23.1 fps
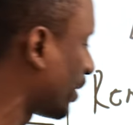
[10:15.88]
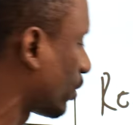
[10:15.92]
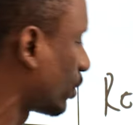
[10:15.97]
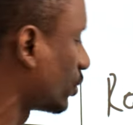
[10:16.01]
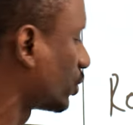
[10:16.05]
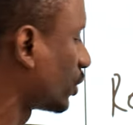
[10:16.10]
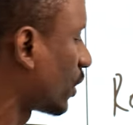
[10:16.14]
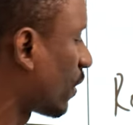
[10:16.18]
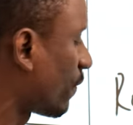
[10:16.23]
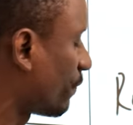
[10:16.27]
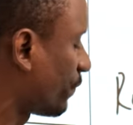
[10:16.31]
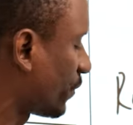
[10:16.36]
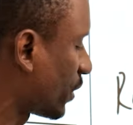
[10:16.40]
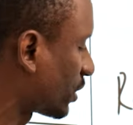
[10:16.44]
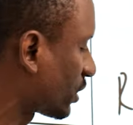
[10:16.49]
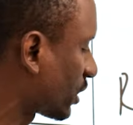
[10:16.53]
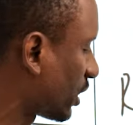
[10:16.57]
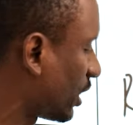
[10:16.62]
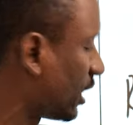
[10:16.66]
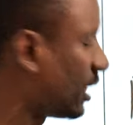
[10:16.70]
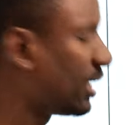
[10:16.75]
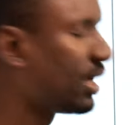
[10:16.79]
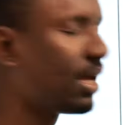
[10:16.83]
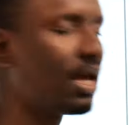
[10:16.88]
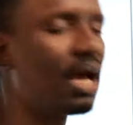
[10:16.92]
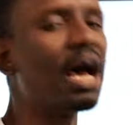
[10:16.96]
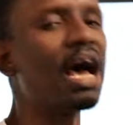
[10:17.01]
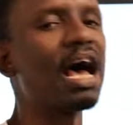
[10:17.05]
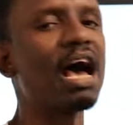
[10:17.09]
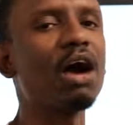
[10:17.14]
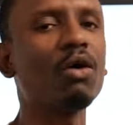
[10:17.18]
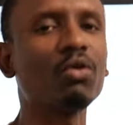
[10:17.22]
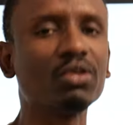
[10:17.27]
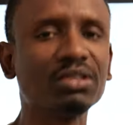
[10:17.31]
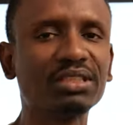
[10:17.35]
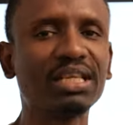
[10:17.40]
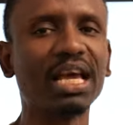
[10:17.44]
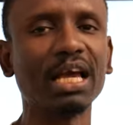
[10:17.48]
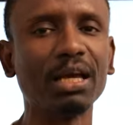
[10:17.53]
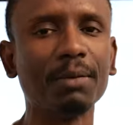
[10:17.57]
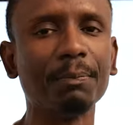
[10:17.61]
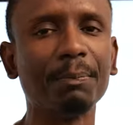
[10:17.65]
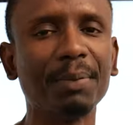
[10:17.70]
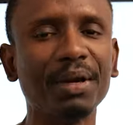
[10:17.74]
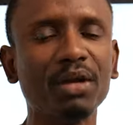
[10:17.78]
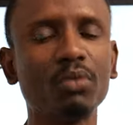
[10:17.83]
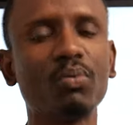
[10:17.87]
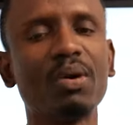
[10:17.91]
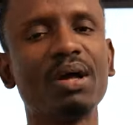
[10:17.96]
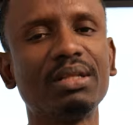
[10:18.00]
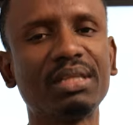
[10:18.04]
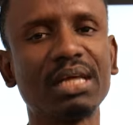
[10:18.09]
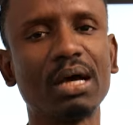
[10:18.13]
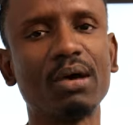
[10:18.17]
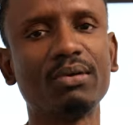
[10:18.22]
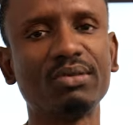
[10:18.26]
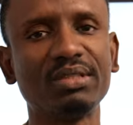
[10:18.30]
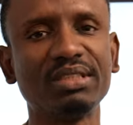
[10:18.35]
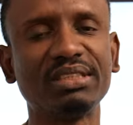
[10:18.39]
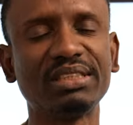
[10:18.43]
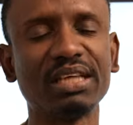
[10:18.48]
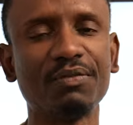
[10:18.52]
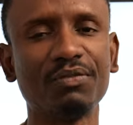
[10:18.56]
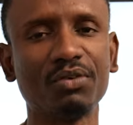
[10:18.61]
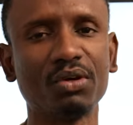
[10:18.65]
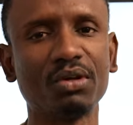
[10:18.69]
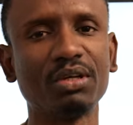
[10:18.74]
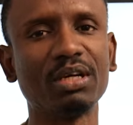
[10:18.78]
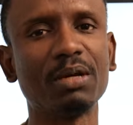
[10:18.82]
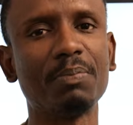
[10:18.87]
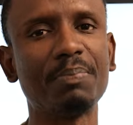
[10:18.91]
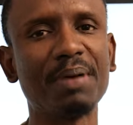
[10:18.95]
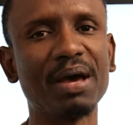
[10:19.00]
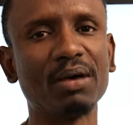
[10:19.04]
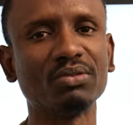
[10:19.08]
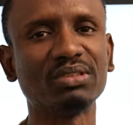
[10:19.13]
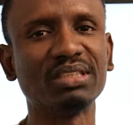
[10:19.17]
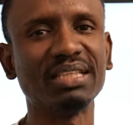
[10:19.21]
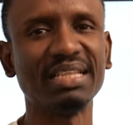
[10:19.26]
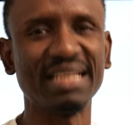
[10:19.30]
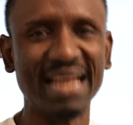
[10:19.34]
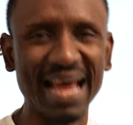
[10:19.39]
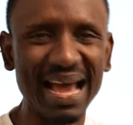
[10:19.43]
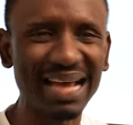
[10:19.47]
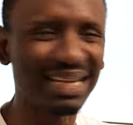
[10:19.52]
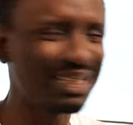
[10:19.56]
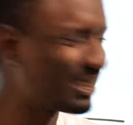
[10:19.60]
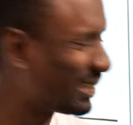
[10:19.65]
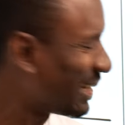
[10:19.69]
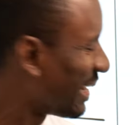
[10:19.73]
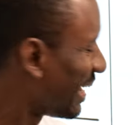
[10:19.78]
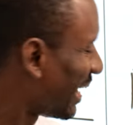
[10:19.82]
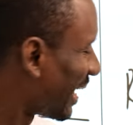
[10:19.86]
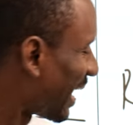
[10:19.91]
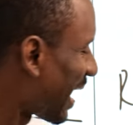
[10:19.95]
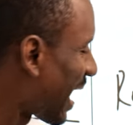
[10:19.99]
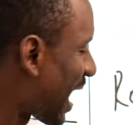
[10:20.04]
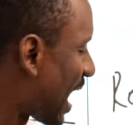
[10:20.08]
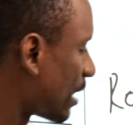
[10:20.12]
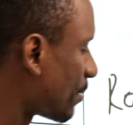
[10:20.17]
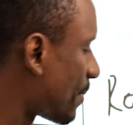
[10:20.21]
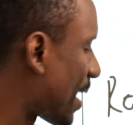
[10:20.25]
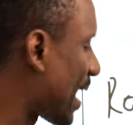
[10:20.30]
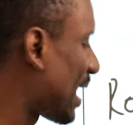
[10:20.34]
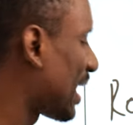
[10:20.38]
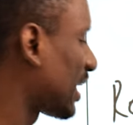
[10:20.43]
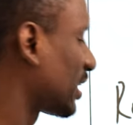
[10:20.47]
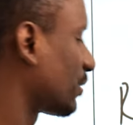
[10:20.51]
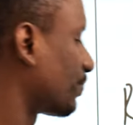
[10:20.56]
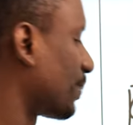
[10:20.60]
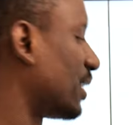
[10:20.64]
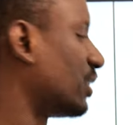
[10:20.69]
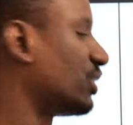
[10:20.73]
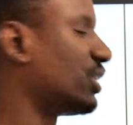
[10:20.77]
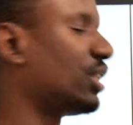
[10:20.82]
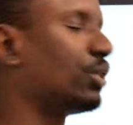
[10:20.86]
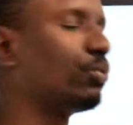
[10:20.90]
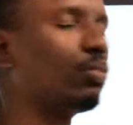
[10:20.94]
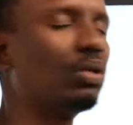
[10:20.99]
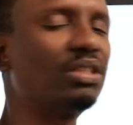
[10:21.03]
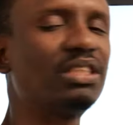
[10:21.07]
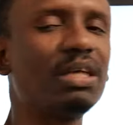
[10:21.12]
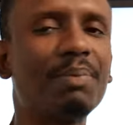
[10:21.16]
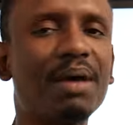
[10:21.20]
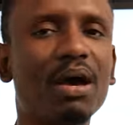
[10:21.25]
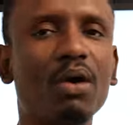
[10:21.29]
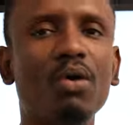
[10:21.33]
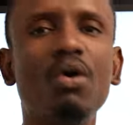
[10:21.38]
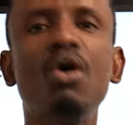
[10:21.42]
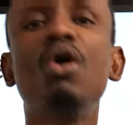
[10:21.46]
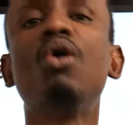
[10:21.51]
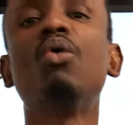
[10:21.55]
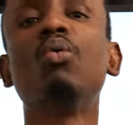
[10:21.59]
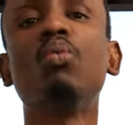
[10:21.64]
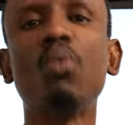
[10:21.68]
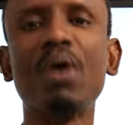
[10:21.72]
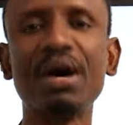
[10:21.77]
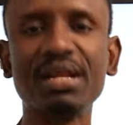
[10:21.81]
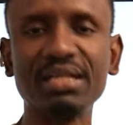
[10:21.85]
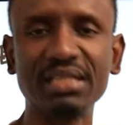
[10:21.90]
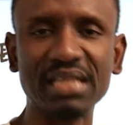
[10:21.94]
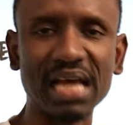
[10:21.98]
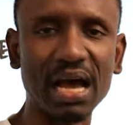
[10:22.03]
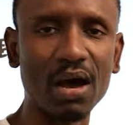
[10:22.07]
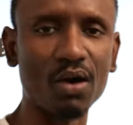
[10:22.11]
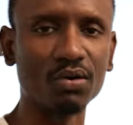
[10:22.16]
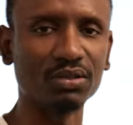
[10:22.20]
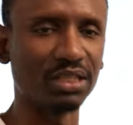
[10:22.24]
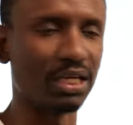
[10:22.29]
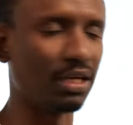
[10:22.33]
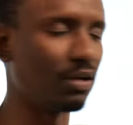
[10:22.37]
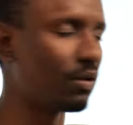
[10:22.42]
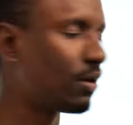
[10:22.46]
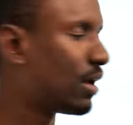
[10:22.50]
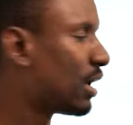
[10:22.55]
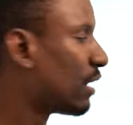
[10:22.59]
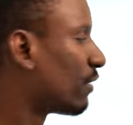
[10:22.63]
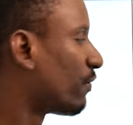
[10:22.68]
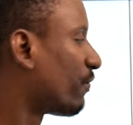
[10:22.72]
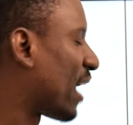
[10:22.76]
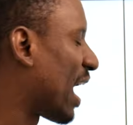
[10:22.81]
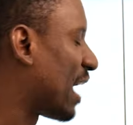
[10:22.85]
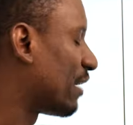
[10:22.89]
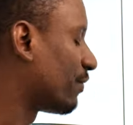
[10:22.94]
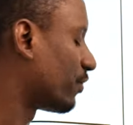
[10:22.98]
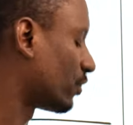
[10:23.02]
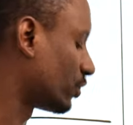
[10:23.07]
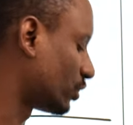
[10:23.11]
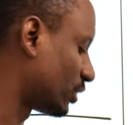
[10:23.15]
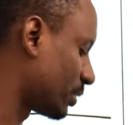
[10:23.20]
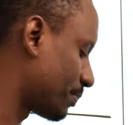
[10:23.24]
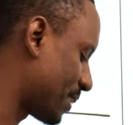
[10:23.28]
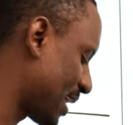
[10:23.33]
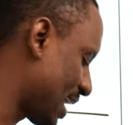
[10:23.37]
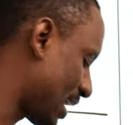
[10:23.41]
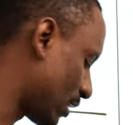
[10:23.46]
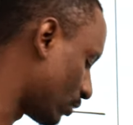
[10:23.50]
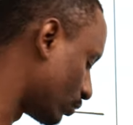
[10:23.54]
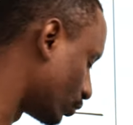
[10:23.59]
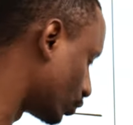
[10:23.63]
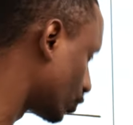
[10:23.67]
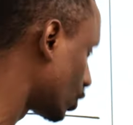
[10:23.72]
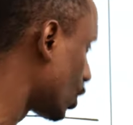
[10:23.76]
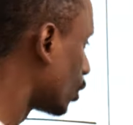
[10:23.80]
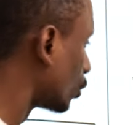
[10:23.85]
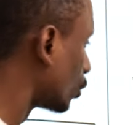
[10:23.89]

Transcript: because obviously I was getting paid £1,700 net and my expenses was about £1,500.